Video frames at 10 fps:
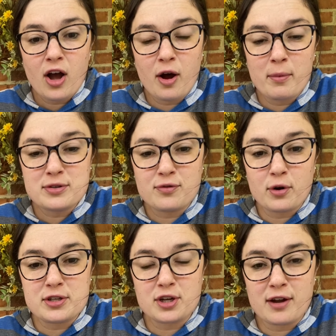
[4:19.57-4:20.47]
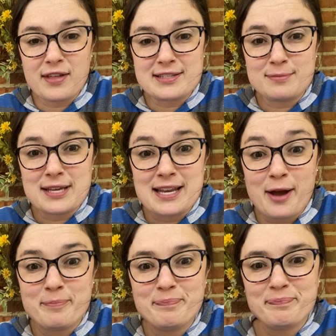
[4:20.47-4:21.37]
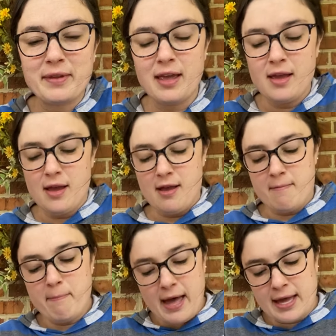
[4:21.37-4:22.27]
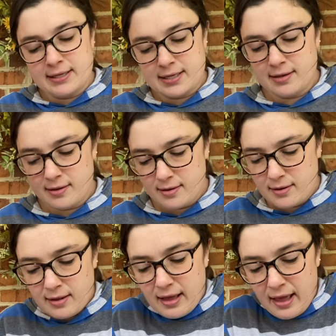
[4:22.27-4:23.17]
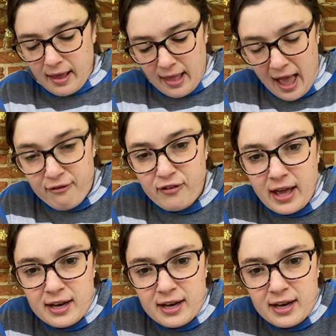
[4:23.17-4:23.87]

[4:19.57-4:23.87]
Almost 4. Sorry if that's upside down. But have fun.